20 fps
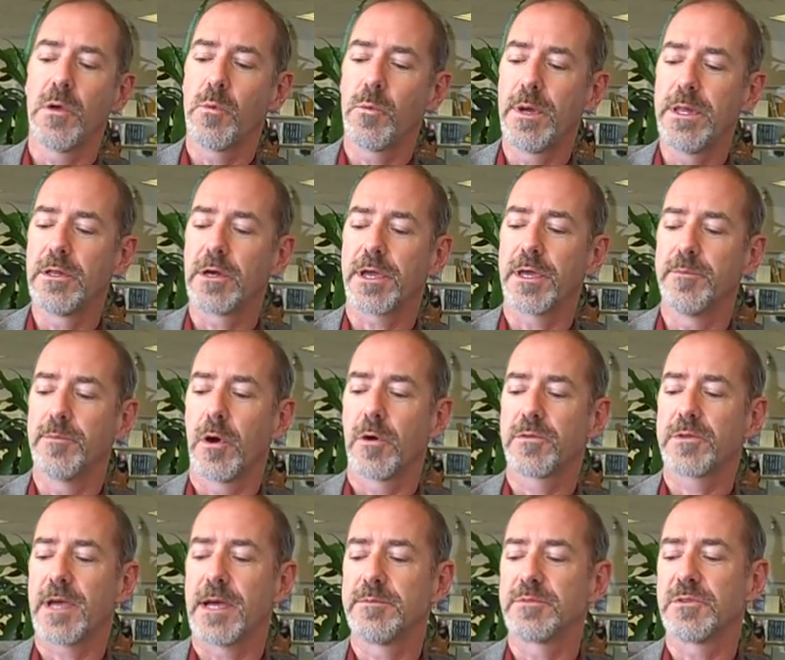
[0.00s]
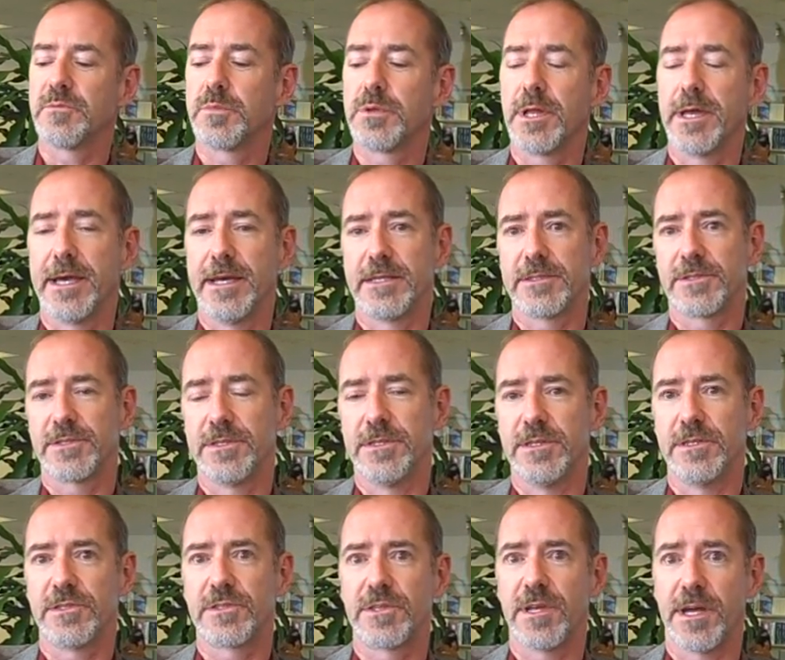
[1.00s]
We look at both types of plants in
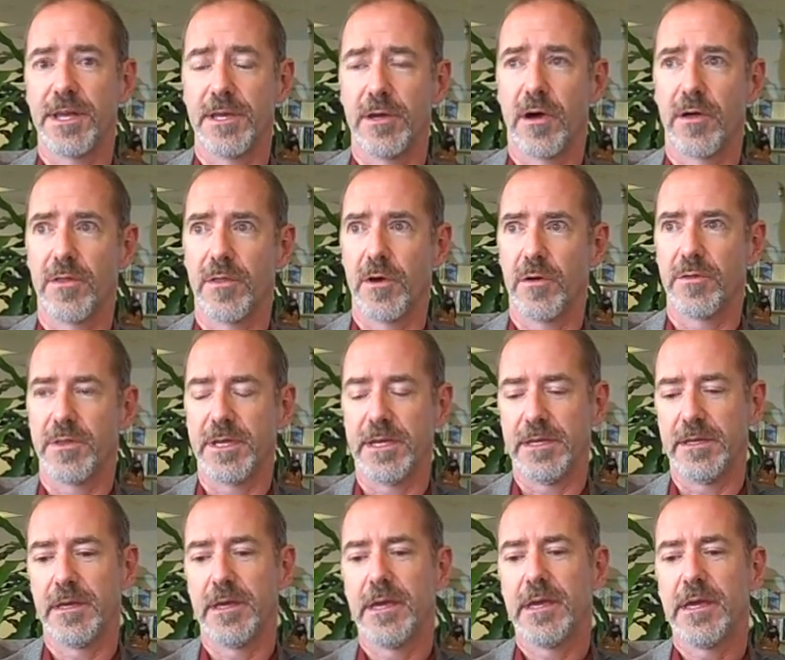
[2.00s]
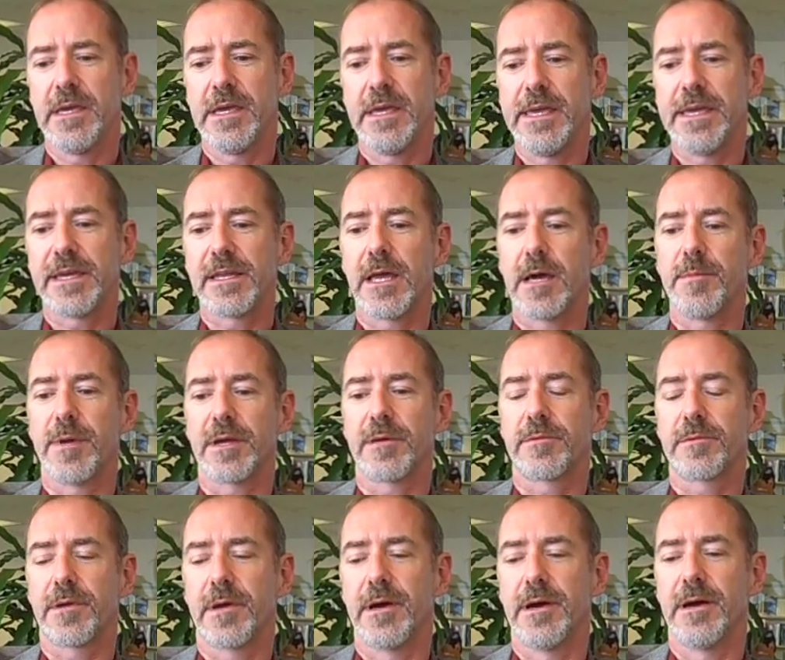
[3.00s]
this study, although the economic
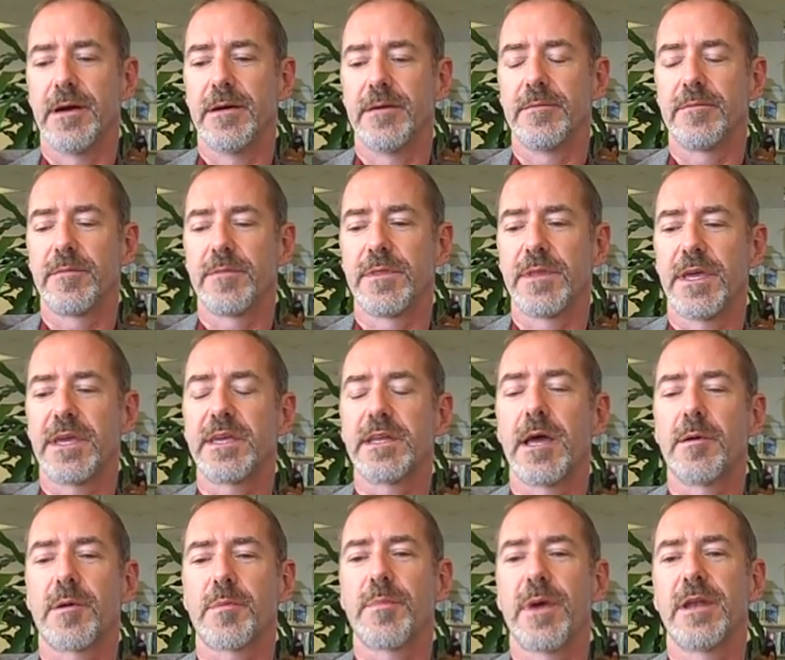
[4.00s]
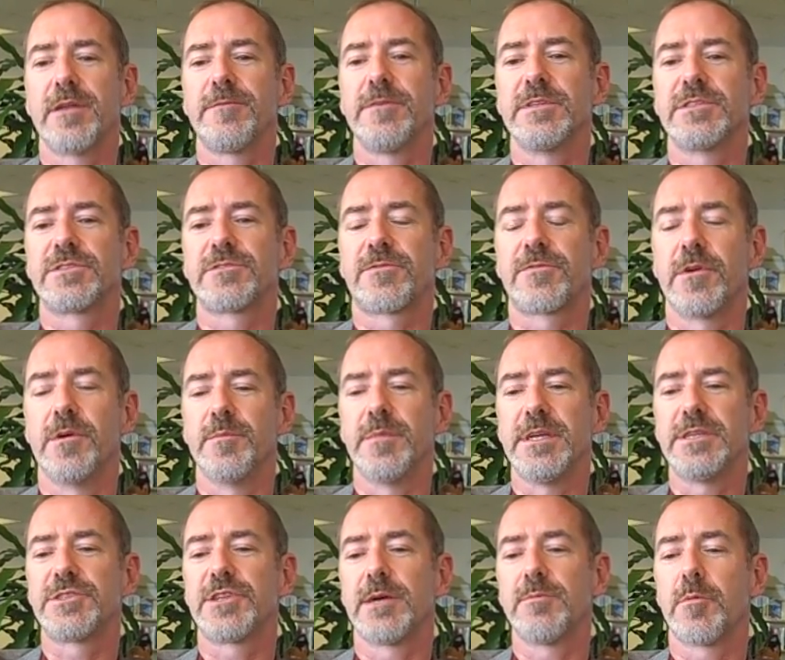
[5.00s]
uh, the economic benefits from
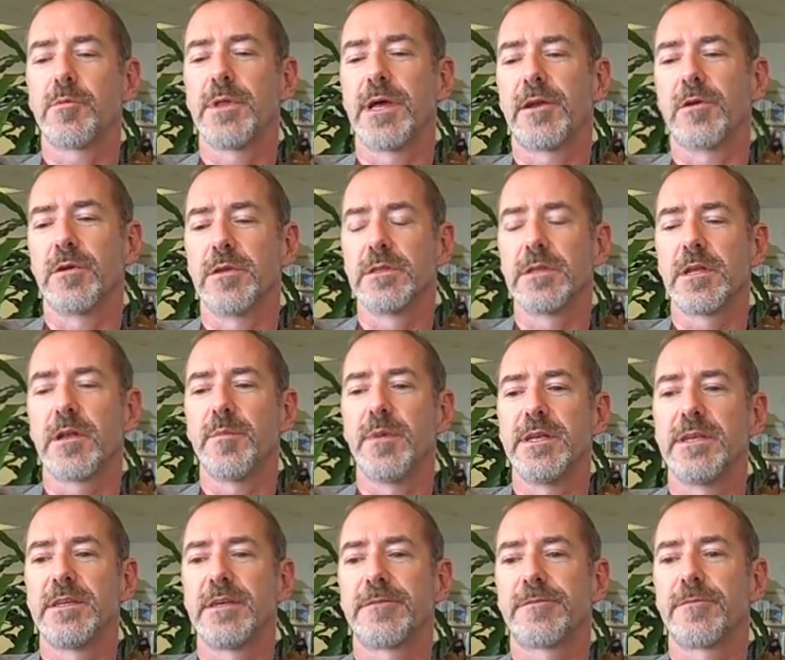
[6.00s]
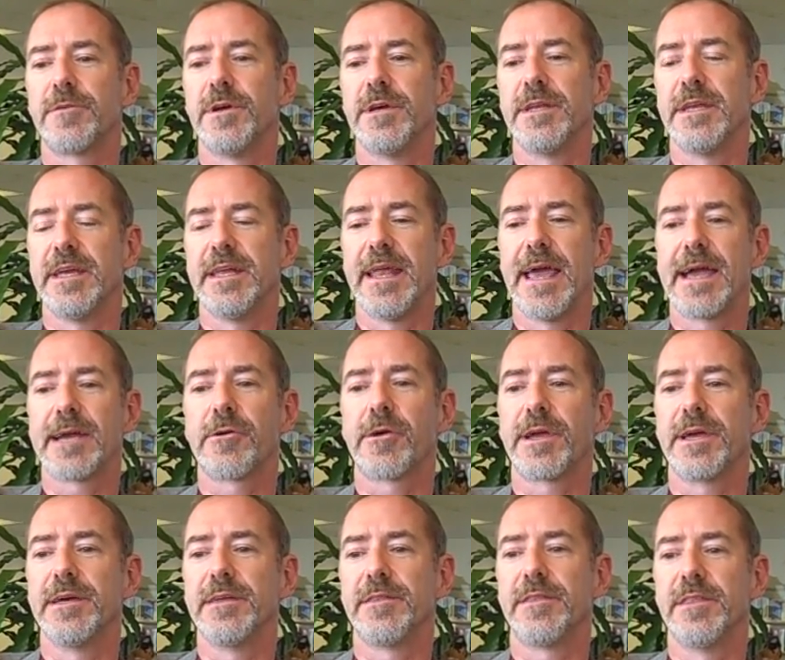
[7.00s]
each type of plant are a little bit different. In
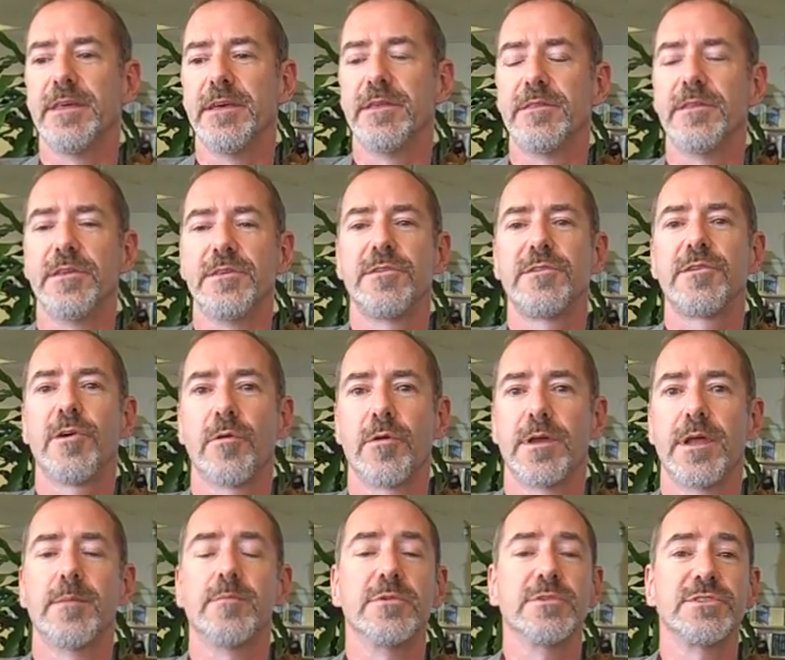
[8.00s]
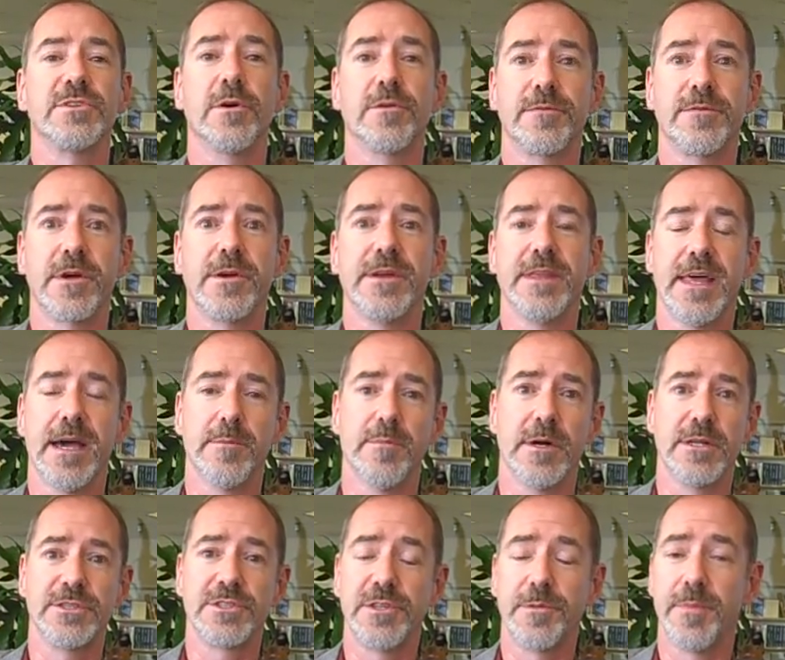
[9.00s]
aggregate, the, the total numbers don't vary that
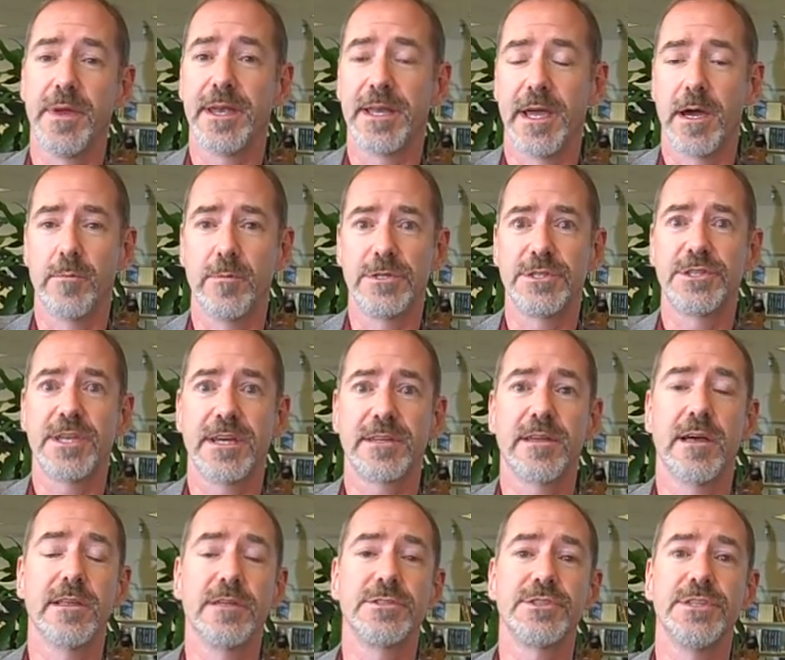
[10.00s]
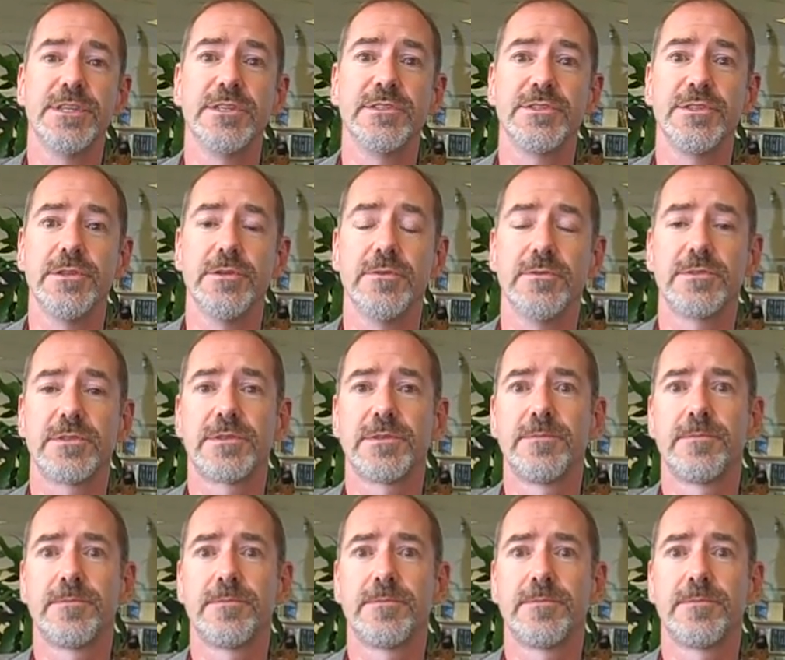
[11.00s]
much depending on which technology is used.